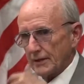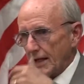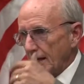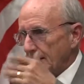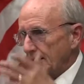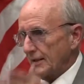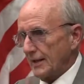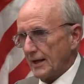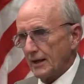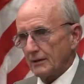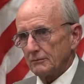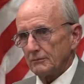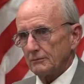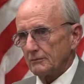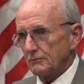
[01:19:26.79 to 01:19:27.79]
can't get
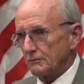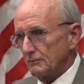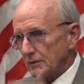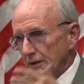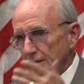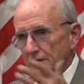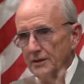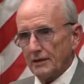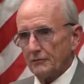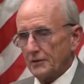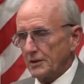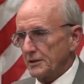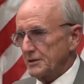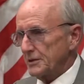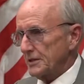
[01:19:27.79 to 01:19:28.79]
out,
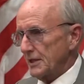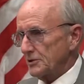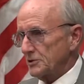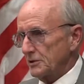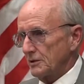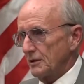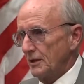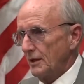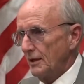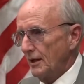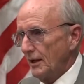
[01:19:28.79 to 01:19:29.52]
indefinite detention.